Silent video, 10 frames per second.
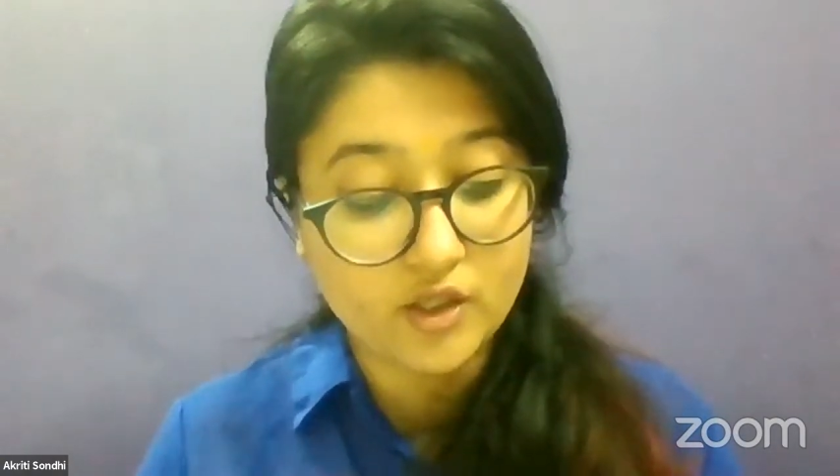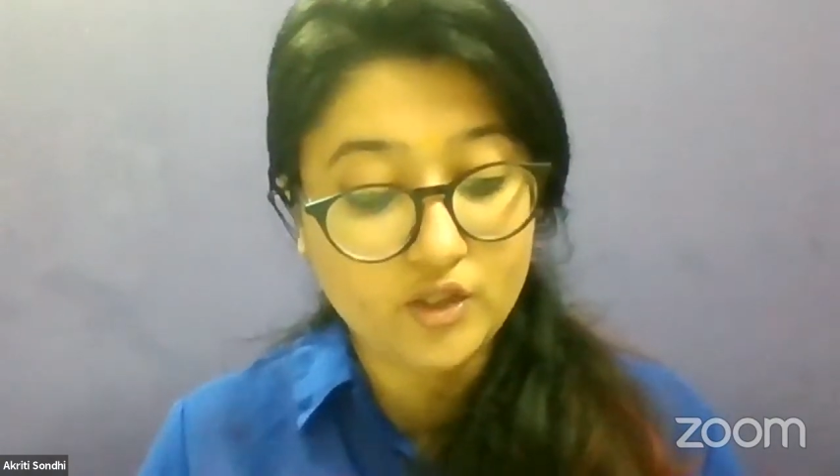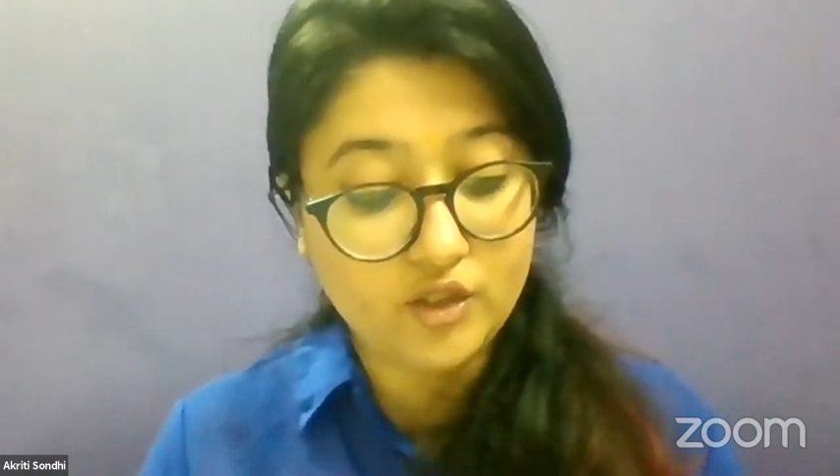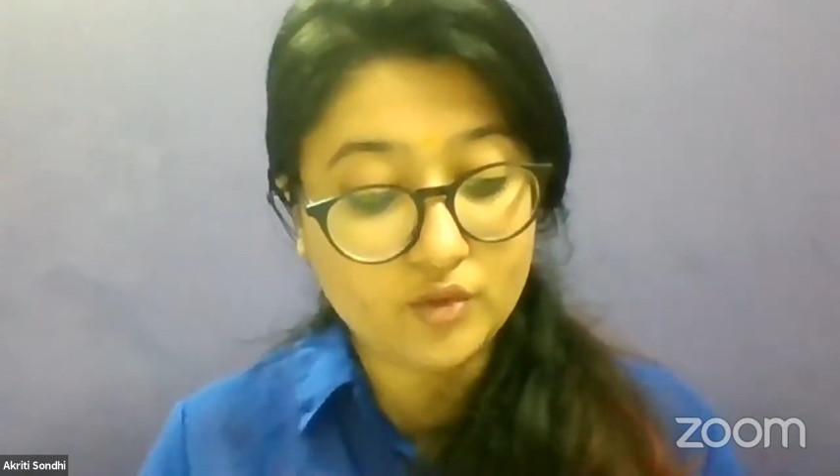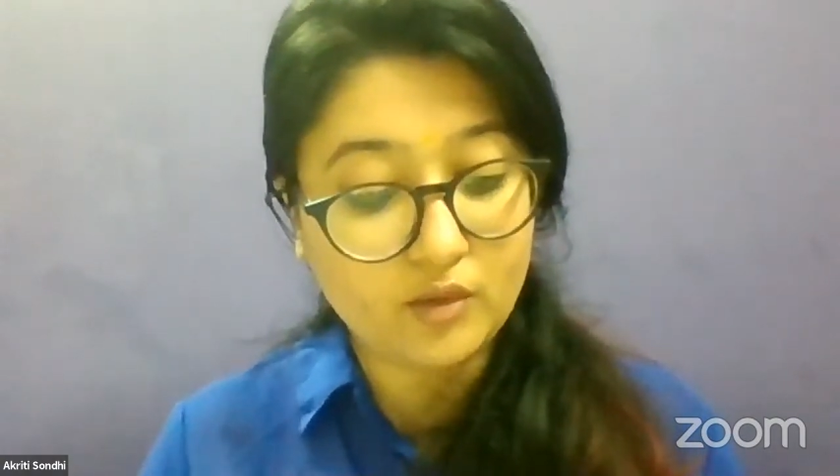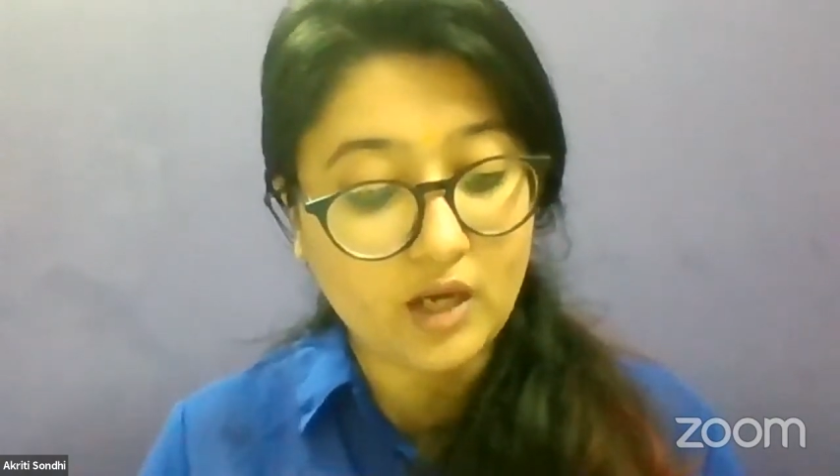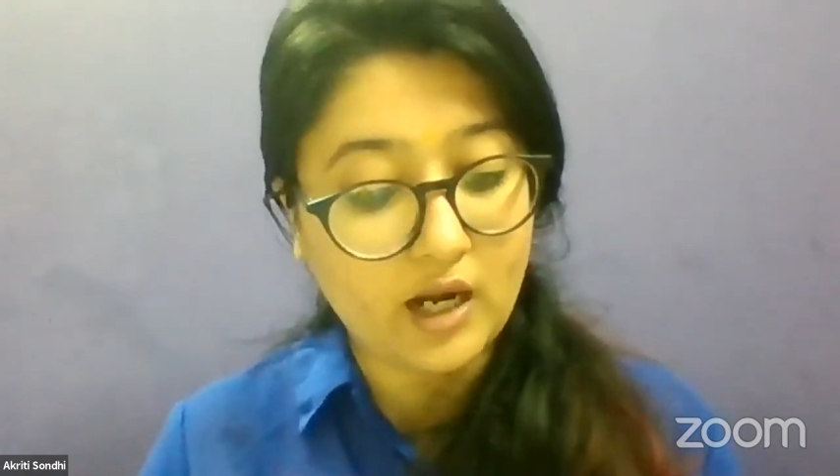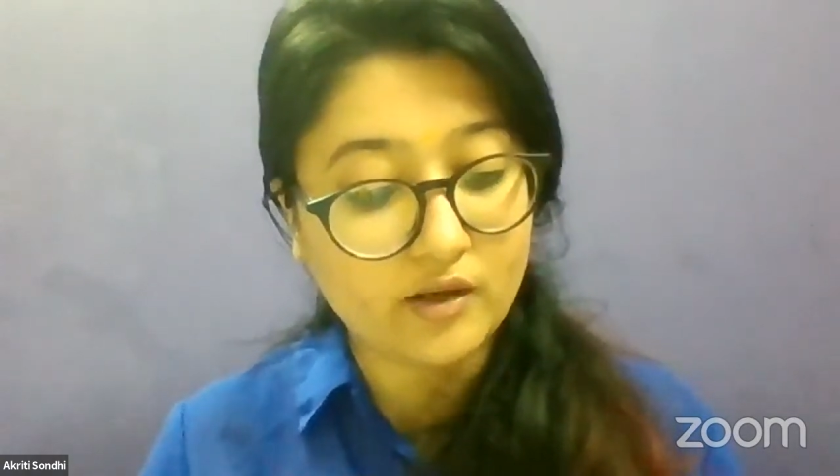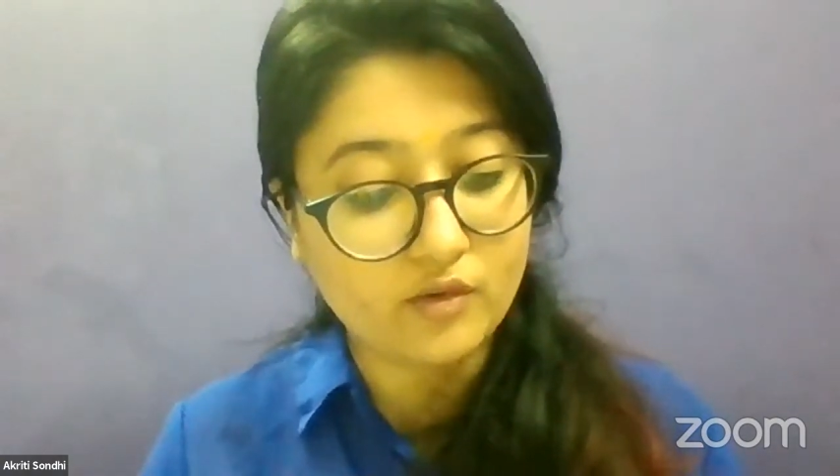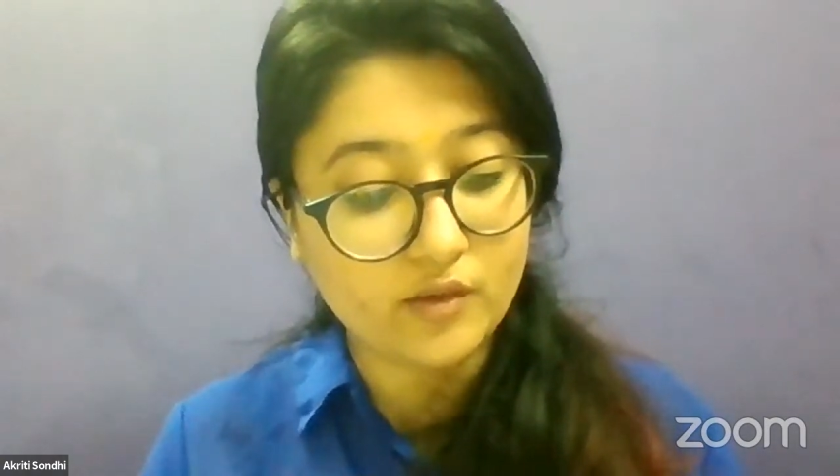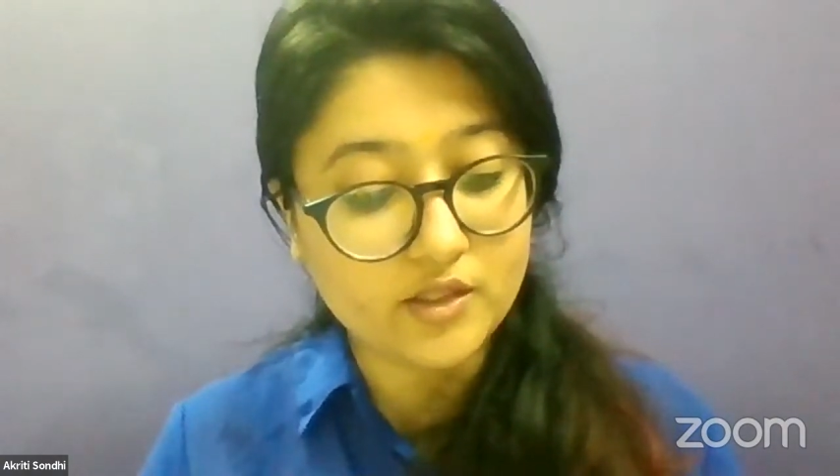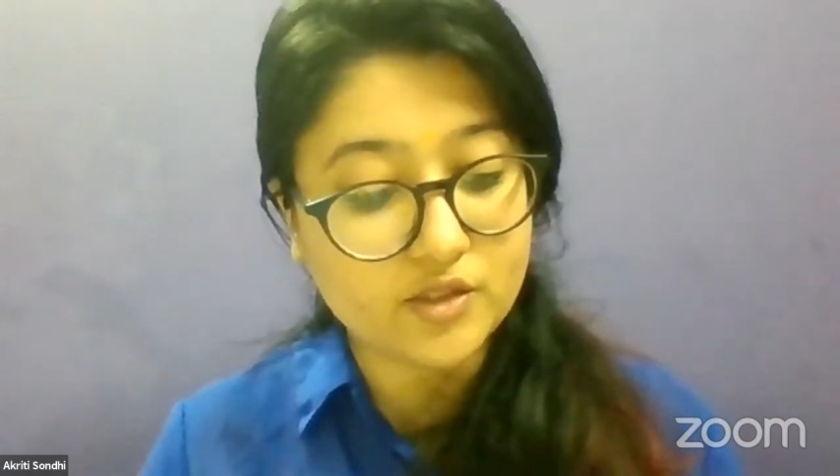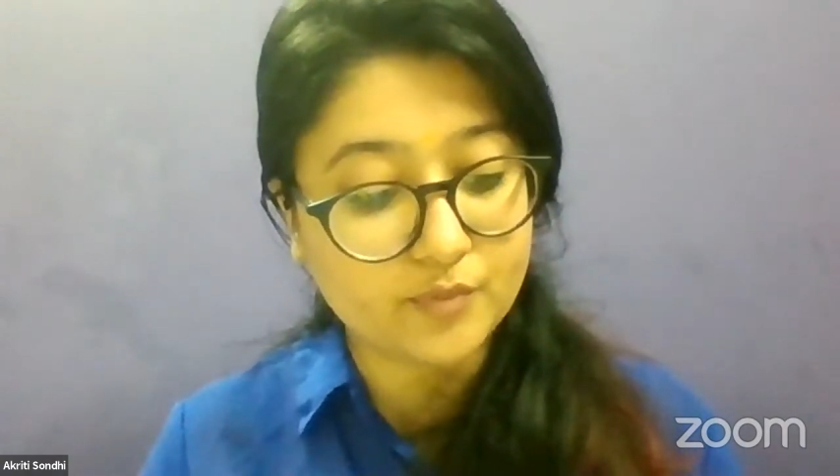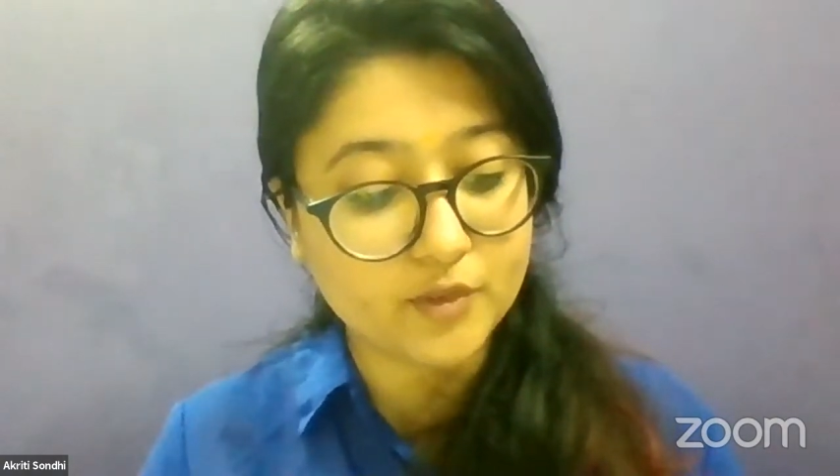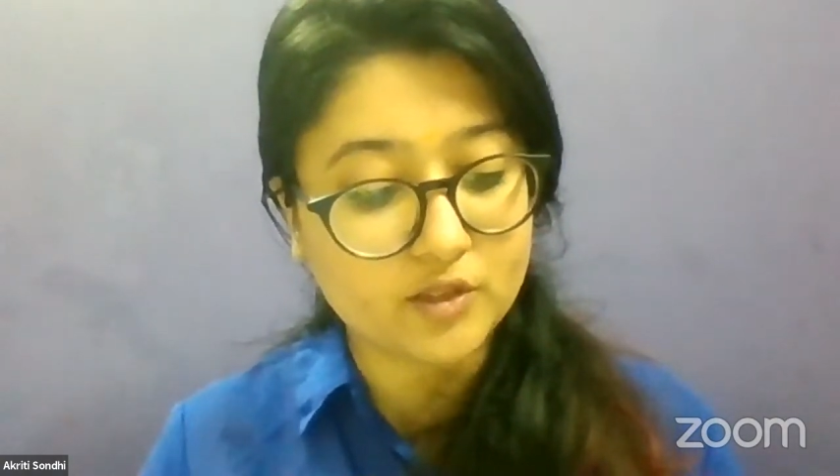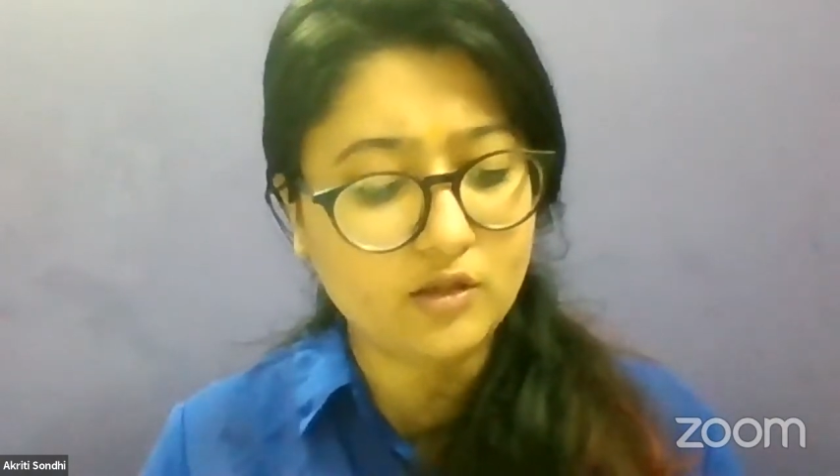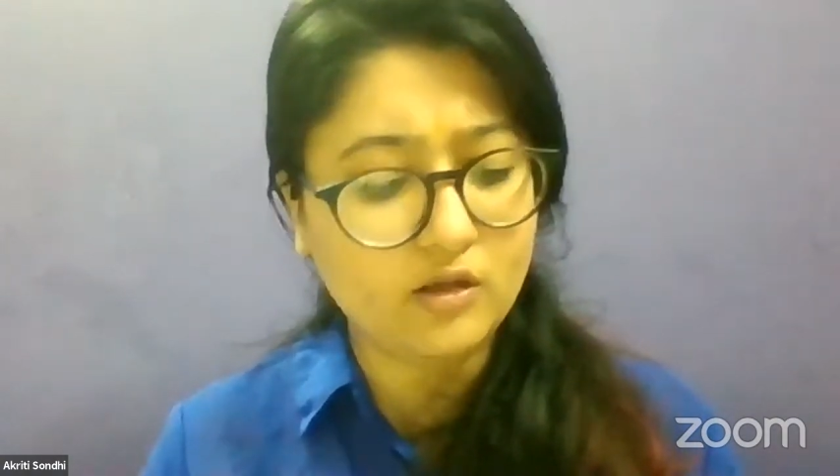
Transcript: you are going to put